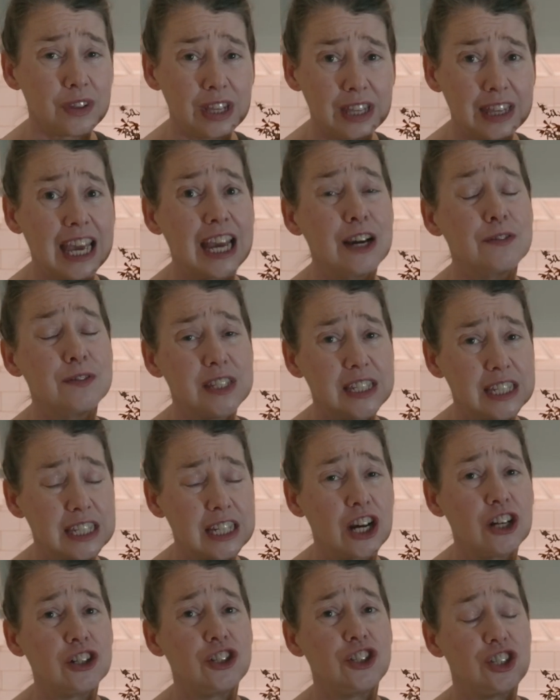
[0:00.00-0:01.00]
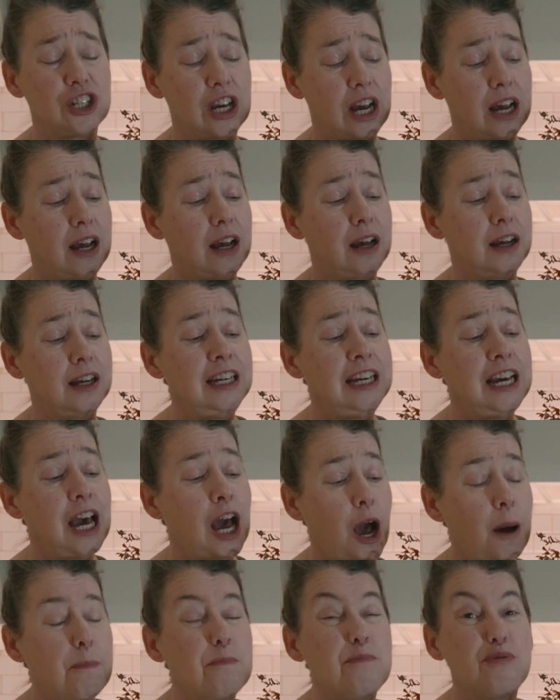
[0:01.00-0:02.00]
they have such a
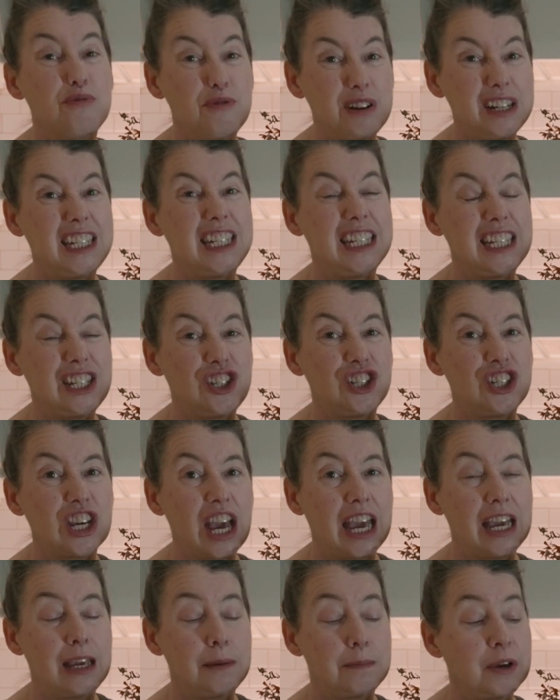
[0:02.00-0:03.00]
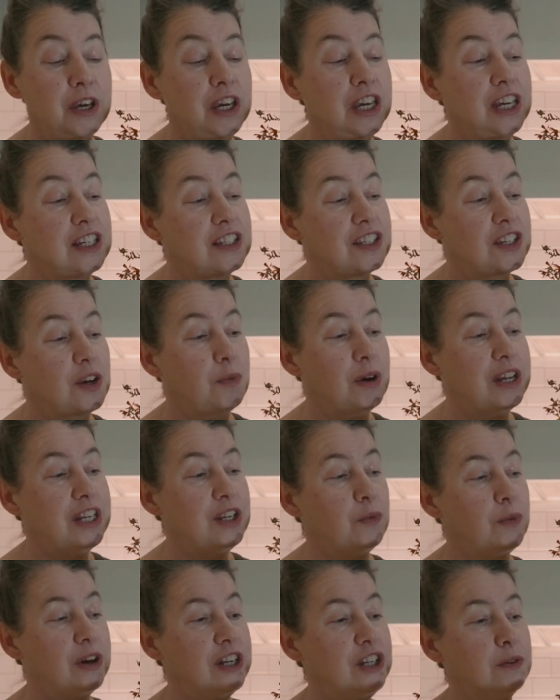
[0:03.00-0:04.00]
pretty shape. So
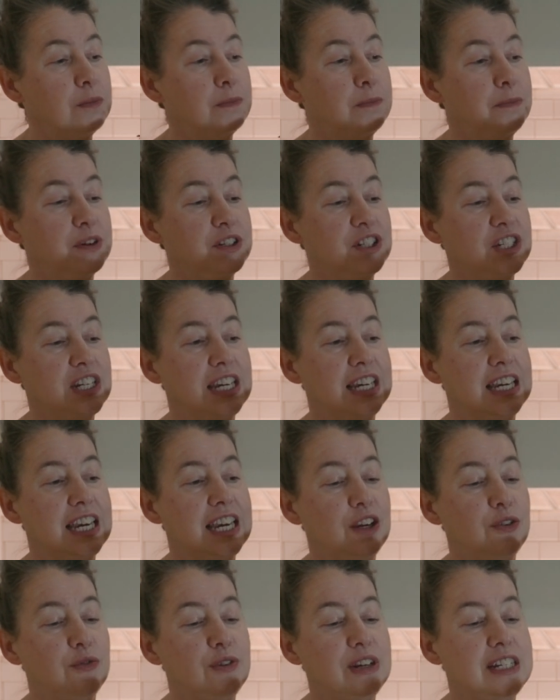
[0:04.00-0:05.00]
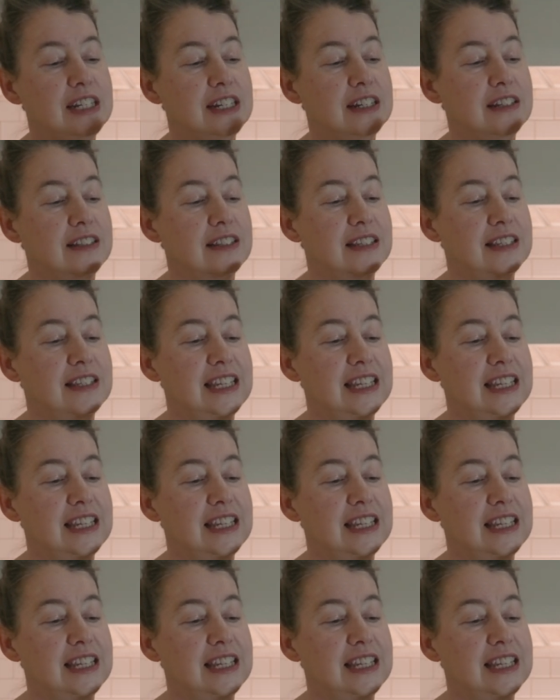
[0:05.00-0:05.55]
when you're putting ingredients